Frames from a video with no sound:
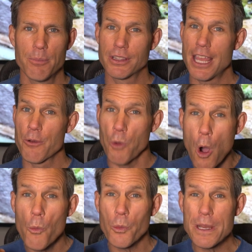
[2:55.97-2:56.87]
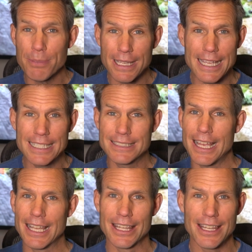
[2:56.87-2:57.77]
But they won't replace
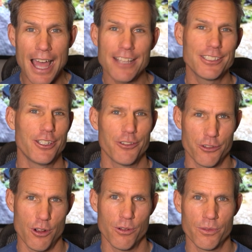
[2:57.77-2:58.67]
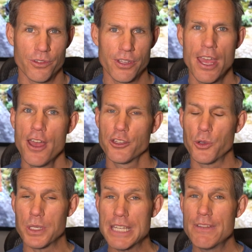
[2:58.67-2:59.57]
lost drones.
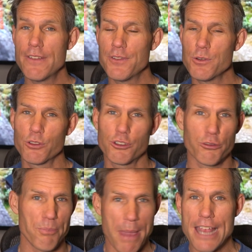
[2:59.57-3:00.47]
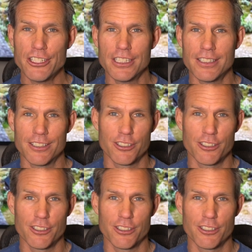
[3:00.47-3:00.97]
So even if you smash it to